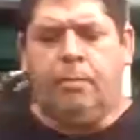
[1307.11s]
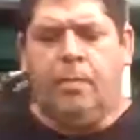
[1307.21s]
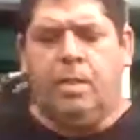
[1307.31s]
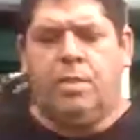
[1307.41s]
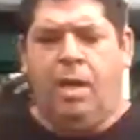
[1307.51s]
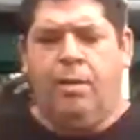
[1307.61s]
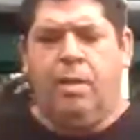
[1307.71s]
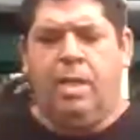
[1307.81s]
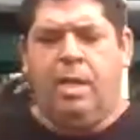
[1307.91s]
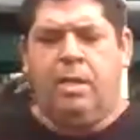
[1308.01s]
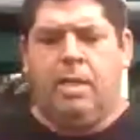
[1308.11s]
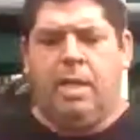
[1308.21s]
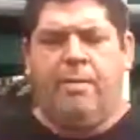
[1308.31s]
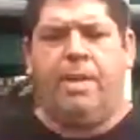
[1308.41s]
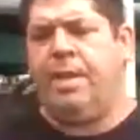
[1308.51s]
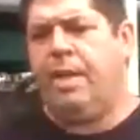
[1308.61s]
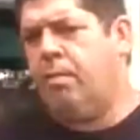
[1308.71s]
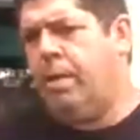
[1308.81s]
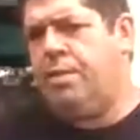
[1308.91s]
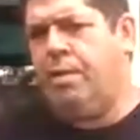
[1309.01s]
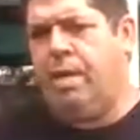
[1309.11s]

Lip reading: So everything we do